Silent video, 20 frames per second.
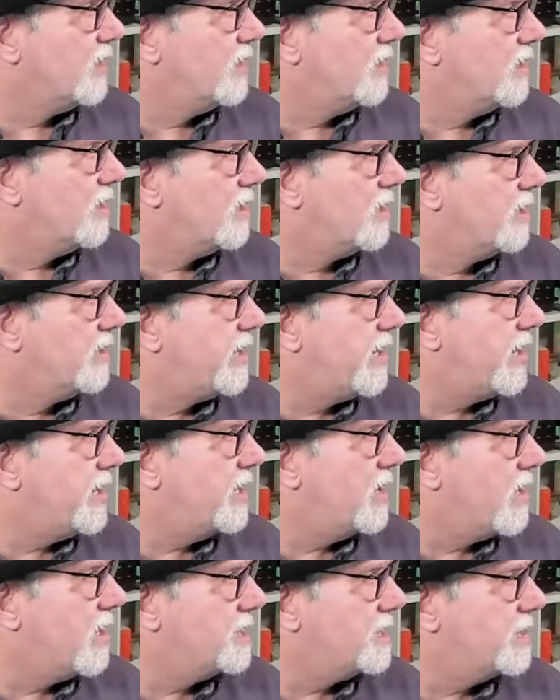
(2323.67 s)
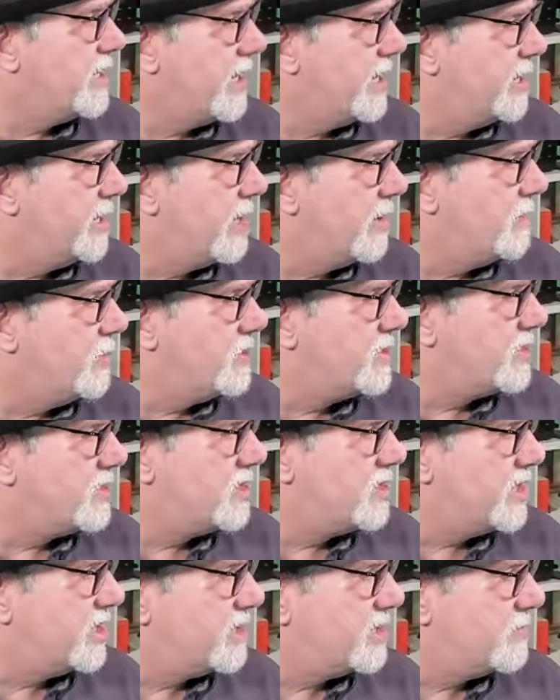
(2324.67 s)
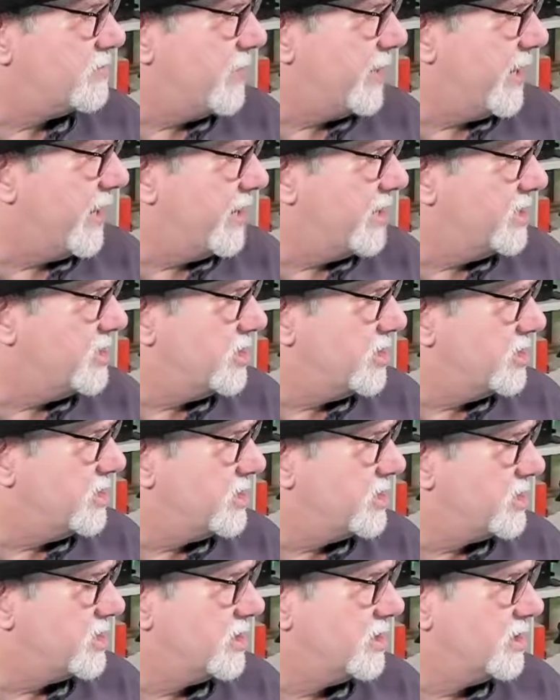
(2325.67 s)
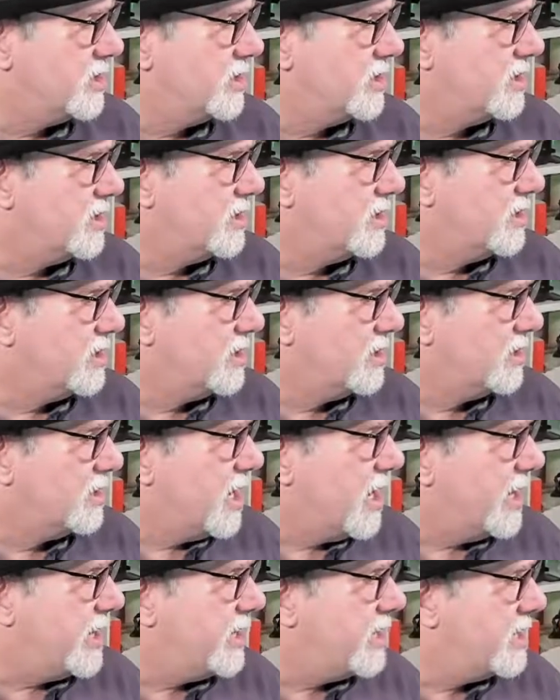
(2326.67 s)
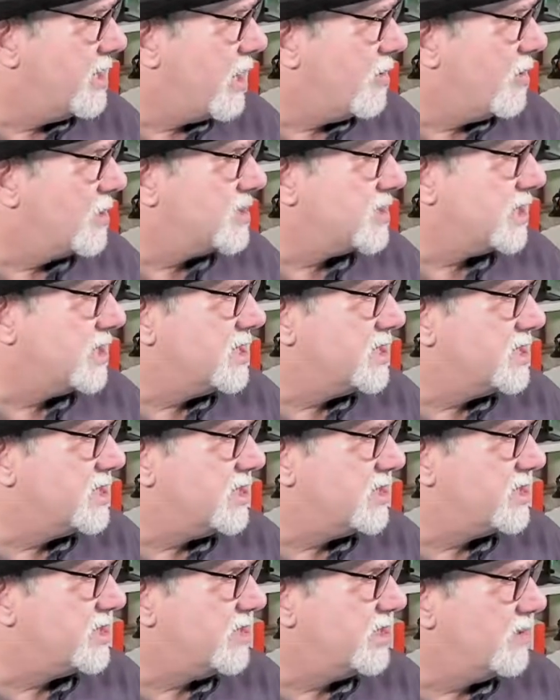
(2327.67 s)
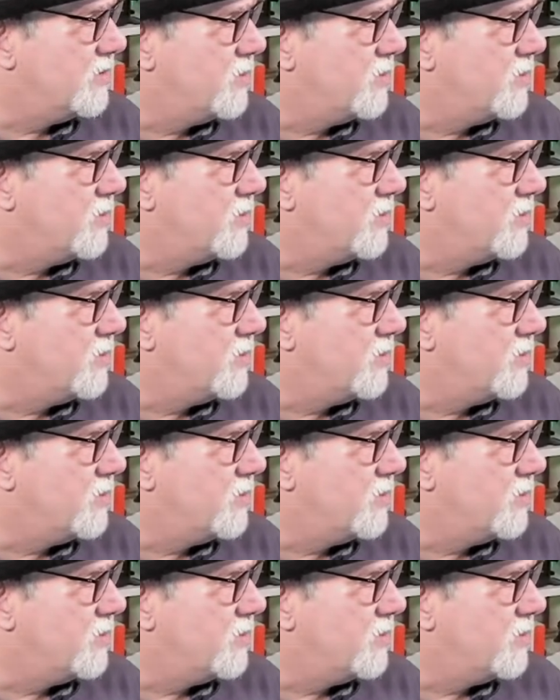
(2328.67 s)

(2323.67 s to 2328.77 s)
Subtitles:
they ended up with 6 pages. I wasn't consistent